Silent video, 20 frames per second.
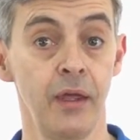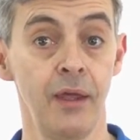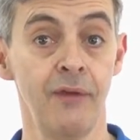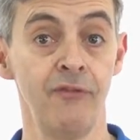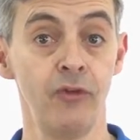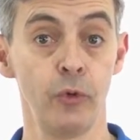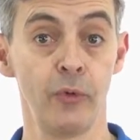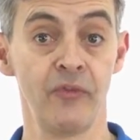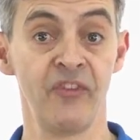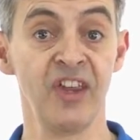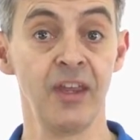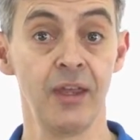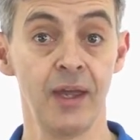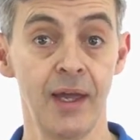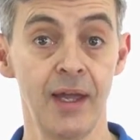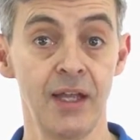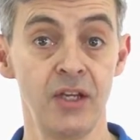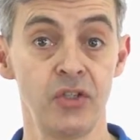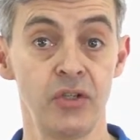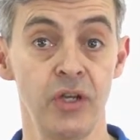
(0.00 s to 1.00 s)
If you have
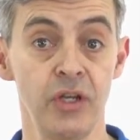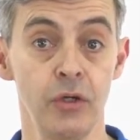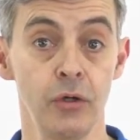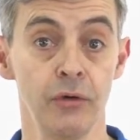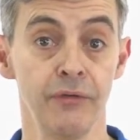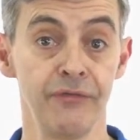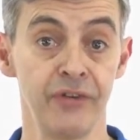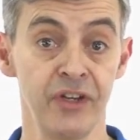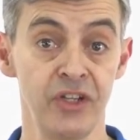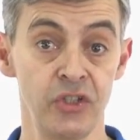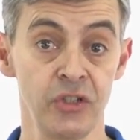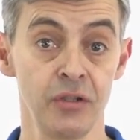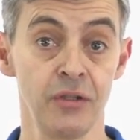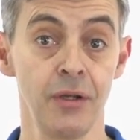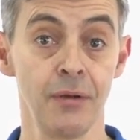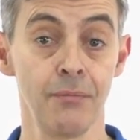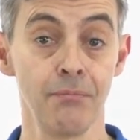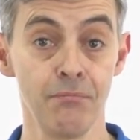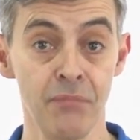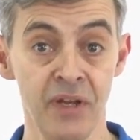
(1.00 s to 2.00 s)
engaged in your
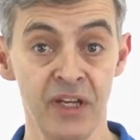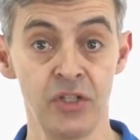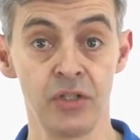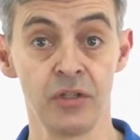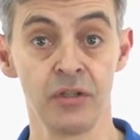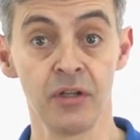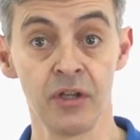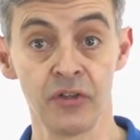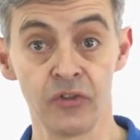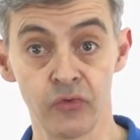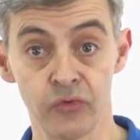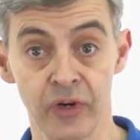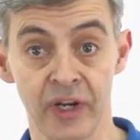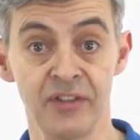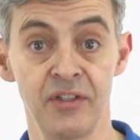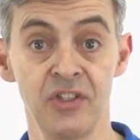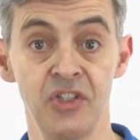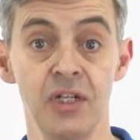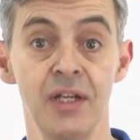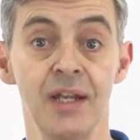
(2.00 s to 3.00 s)
vision, mission,
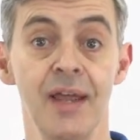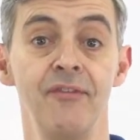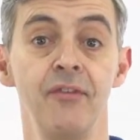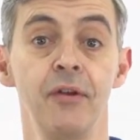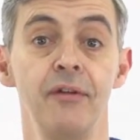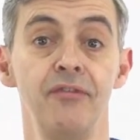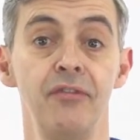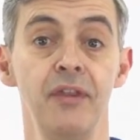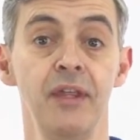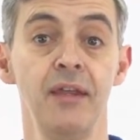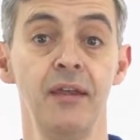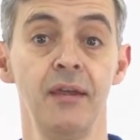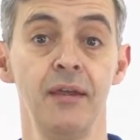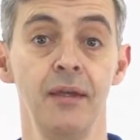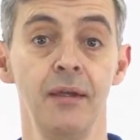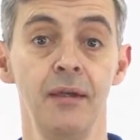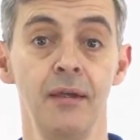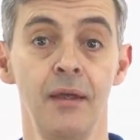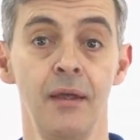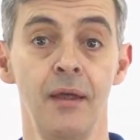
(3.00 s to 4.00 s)
strategy level of
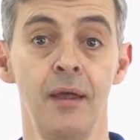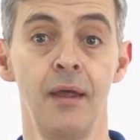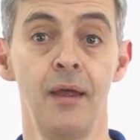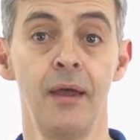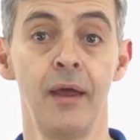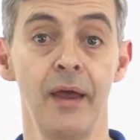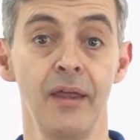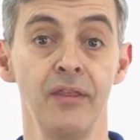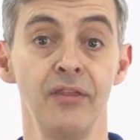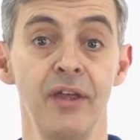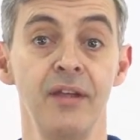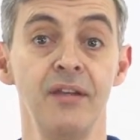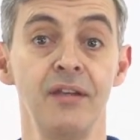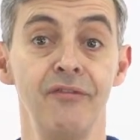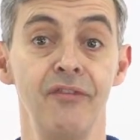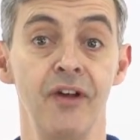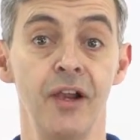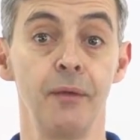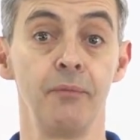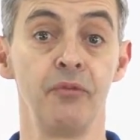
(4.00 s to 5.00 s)
thinking, and then
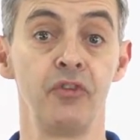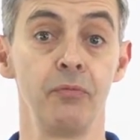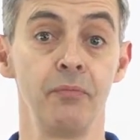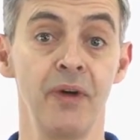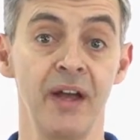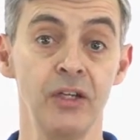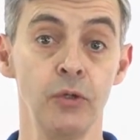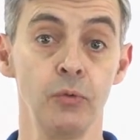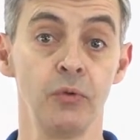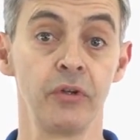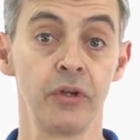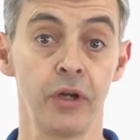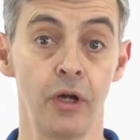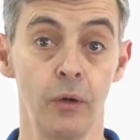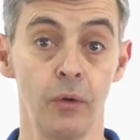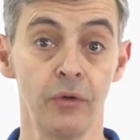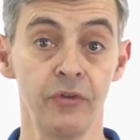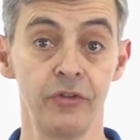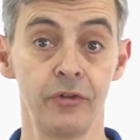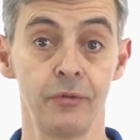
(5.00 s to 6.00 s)
developed some annual
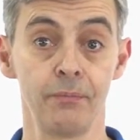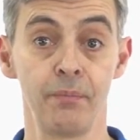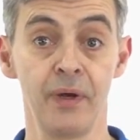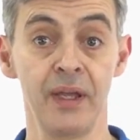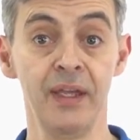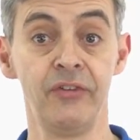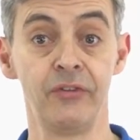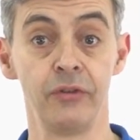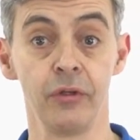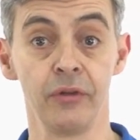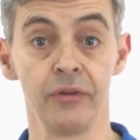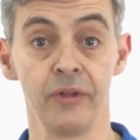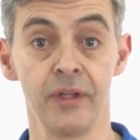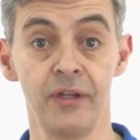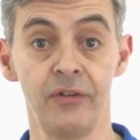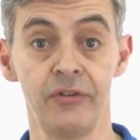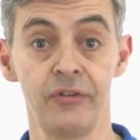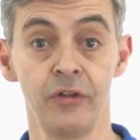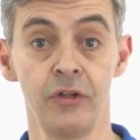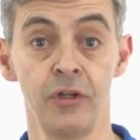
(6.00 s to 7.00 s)
goals based on
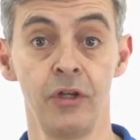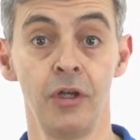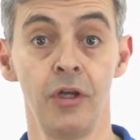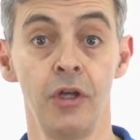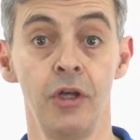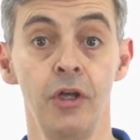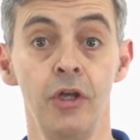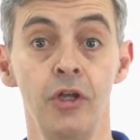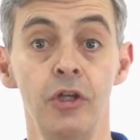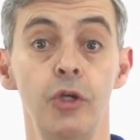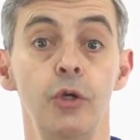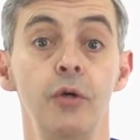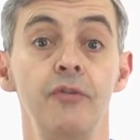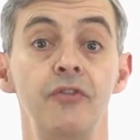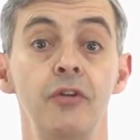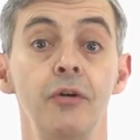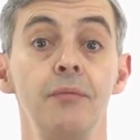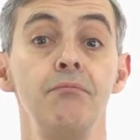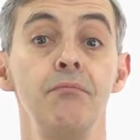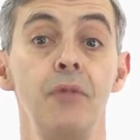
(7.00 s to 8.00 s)
this, you
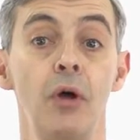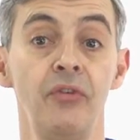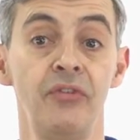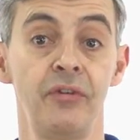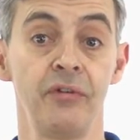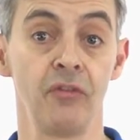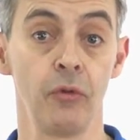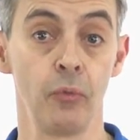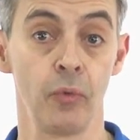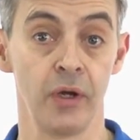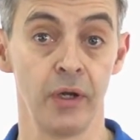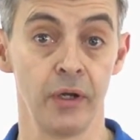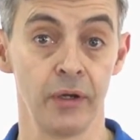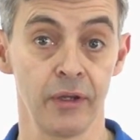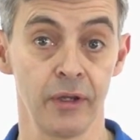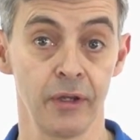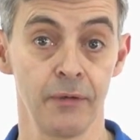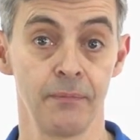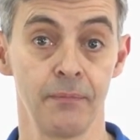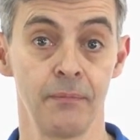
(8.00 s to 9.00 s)
have done most of the
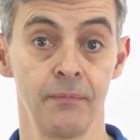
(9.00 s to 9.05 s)
work.